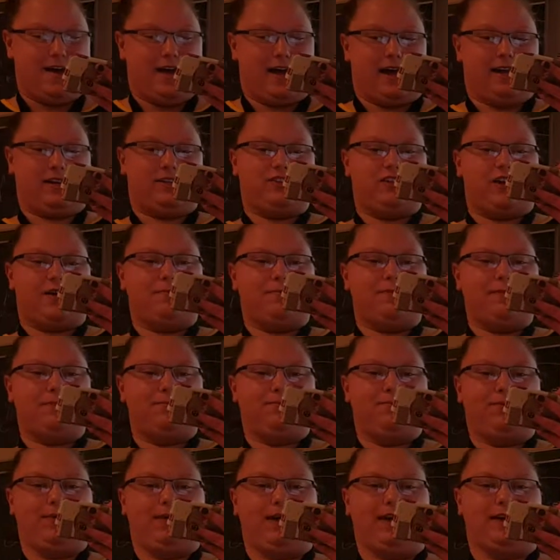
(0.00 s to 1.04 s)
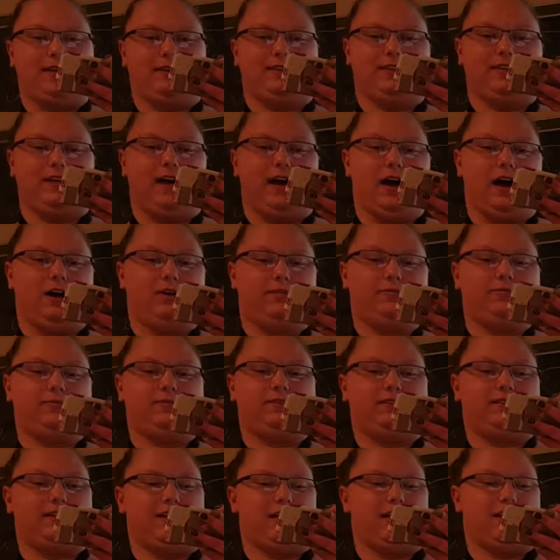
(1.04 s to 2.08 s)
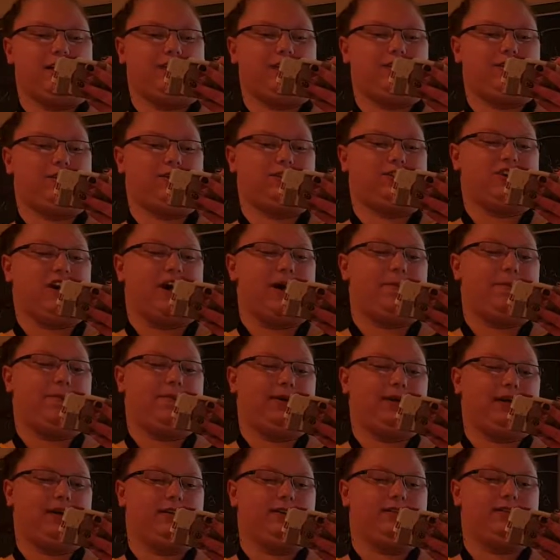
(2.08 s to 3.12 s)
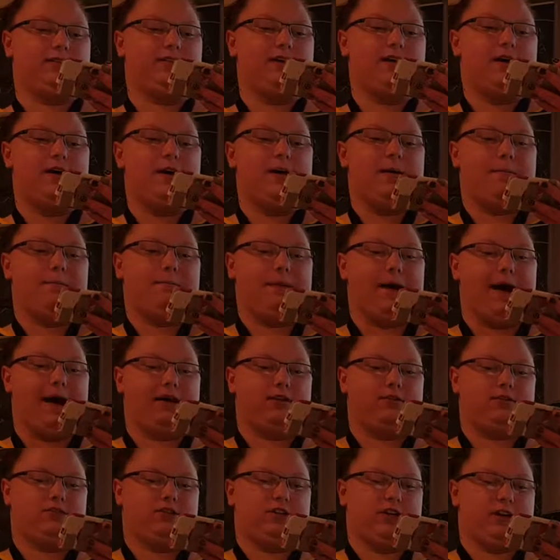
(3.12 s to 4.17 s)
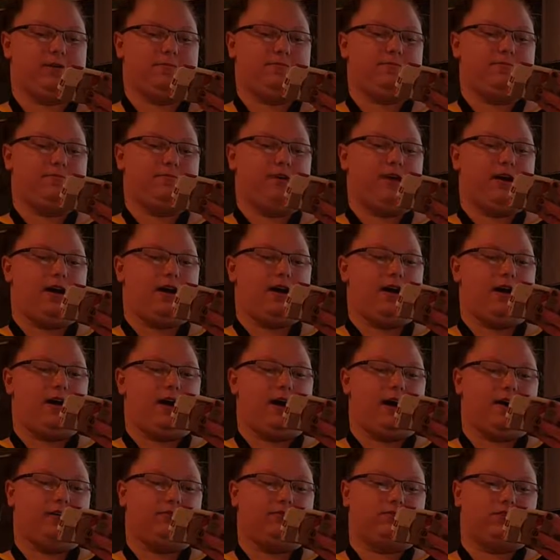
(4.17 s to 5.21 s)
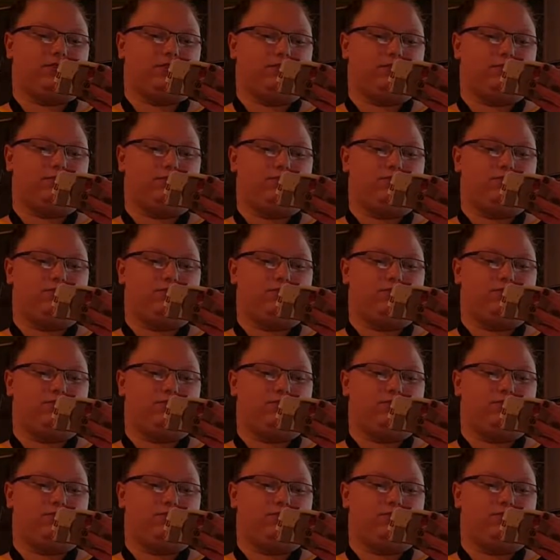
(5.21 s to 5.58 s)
Intrepid planes helped sink the Japanese battleship after